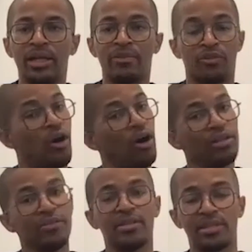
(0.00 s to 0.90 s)
And for
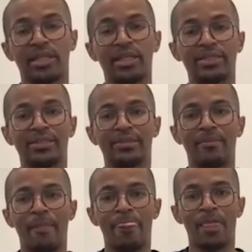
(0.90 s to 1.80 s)
all of the things
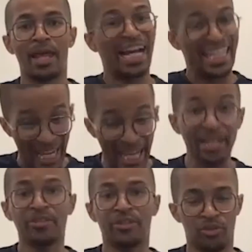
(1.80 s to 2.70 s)
that I
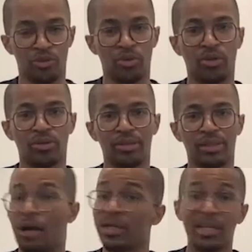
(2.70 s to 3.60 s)
can control,
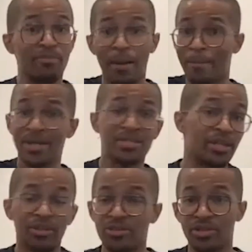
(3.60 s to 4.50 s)
I want to give my
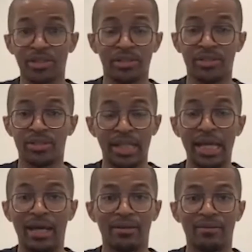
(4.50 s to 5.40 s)
best energy to
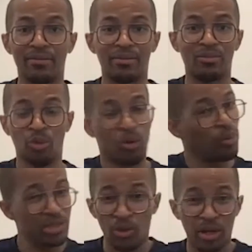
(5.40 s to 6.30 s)
that.
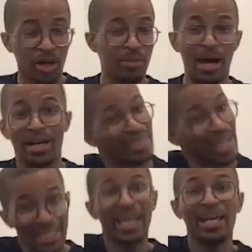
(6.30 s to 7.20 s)
What's going on in my house,
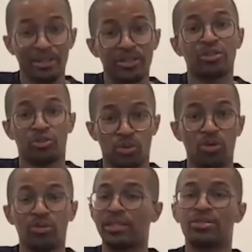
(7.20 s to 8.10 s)
I can
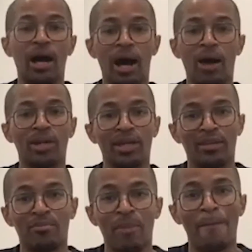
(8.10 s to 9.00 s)
control it. So I want to
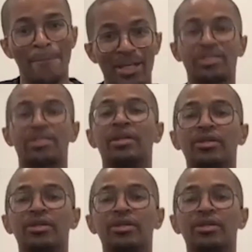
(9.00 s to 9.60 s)
give my best